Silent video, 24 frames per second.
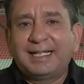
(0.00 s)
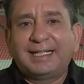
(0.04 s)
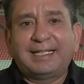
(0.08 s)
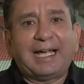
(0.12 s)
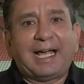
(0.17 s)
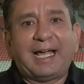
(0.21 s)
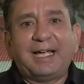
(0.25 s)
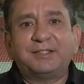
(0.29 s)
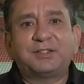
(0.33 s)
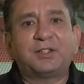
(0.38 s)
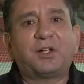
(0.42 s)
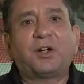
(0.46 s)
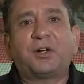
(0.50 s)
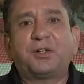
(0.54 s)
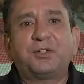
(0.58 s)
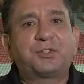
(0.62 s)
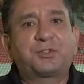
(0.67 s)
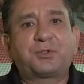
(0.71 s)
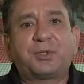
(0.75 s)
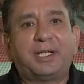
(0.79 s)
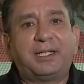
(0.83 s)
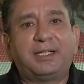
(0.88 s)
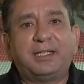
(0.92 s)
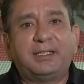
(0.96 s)
Guys aren't
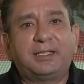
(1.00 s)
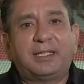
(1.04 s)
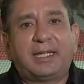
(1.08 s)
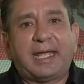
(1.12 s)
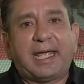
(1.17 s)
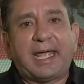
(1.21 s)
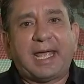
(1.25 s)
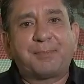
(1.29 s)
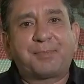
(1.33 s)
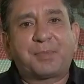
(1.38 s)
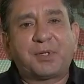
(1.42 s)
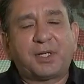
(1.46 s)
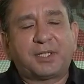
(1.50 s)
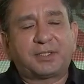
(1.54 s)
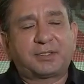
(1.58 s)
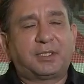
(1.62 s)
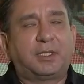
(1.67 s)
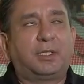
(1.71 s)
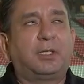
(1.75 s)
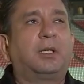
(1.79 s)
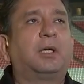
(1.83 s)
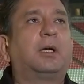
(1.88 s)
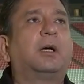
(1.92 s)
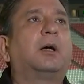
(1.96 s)
dreading camp. They're not
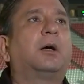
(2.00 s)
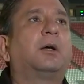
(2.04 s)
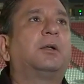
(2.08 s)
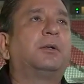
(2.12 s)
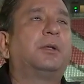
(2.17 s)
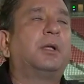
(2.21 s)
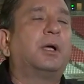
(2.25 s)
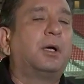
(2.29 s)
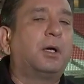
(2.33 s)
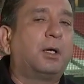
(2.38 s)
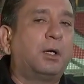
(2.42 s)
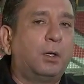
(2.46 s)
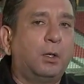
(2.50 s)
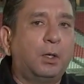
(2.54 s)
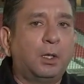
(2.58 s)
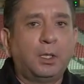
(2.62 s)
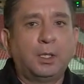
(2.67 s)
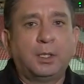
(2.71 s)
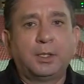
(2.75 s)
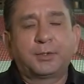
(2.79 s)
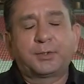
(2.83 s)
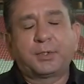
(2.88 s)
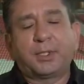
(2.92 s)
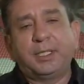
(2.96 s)
saying, oh, no,
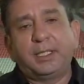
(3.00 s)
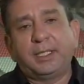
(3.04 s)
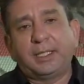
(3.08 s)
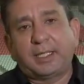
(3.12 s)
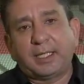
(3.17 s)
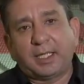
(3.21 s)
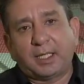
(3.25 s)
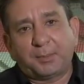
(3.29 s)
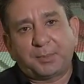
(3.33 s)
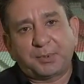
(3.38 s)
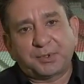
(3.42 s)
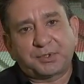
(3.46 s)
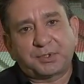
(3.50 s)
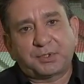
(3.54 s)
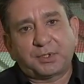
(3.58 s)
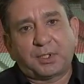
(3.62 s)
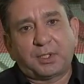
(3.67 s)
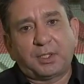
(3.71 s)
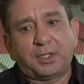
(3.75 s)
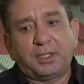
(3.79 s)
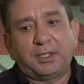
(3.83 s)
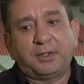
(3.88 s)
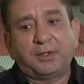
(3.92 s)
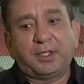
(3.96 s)
Training camp is
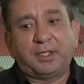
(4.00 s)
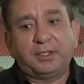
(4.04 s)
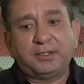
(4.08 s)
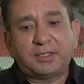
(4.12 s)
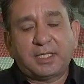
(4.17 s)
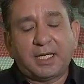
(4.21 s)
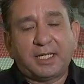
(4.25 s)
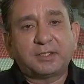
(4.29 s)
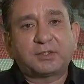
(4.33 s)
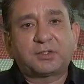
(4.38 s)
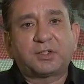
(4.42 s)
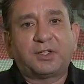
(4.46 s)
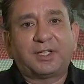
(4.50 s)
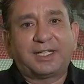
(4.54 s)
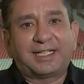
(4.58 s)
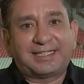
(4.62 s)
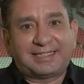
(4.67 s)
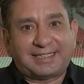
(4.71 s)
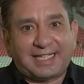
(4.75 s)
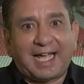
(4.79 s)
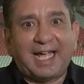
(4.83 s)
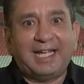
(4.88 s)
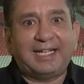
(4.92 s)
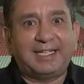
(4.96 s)
starting. These guys are
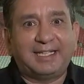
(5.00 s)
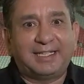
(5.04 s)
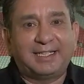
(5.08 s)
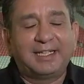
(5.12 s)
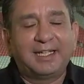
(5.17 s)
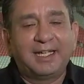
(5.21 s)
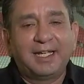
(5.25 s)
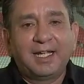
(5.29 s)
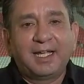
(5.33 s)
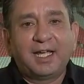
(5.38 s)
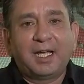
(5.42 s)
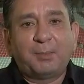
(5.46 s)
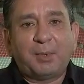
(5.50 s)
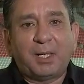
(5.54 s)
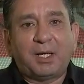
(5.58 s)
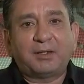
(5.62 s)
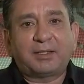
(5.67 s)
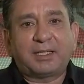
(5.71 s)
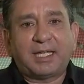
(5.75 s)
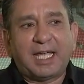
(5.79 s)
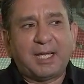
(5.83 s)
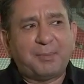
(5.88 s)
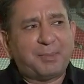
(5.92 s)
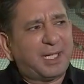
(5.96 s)
excited
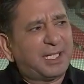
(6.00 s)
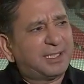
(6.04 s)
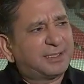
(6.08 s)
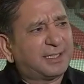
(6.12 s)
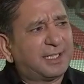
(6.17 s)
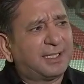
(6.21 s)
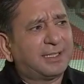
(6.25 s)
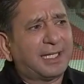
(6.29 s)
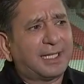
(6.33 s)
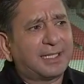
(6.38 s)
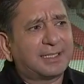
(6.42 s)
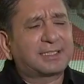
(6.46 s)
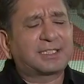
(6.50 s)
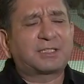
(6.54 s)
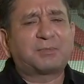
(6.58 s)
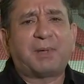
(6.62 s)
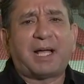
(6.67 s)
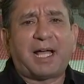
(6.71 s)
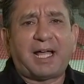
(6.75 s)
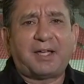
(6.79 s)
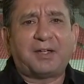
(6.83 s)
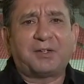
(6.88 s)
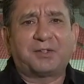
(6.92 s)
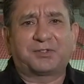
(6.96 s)
about camp, and I saw a lot of
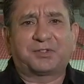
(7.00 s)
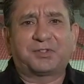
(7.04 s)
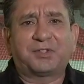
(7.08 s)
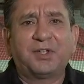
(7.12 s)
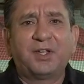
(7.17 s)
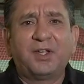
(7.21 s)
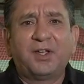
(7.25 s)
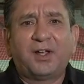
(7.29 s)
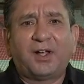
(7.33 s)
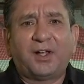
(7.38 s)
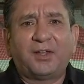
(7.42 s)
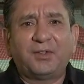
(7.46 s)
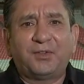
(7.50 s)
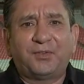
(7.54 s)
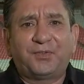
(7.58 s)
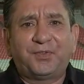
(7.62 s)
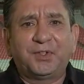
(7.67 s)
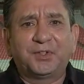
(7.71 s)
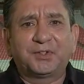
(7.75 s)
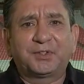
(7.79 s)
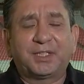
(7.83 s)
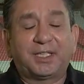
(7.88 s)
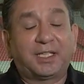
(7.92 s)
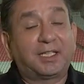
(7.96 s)
smiles on the
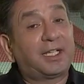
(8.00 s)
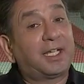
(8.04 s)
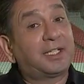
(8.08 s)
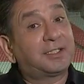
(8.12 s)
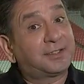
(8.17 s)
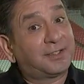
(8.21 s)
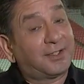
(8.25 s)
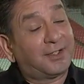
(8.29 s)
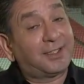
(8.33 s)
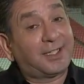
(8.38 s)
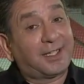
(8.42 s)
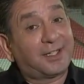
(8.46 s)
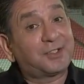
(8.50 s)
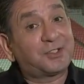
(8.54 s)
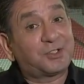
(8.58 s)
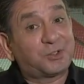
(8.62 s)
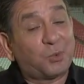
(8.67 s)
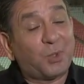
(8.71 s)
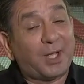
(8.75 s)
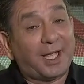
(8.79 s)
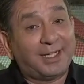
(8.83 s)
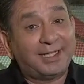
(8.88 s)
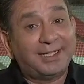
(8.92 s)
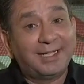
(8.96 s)
field today. I saw a lot of
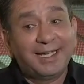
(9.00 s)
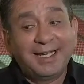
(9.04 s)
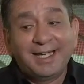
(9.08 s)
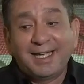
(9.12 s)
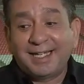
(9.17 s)
sweat.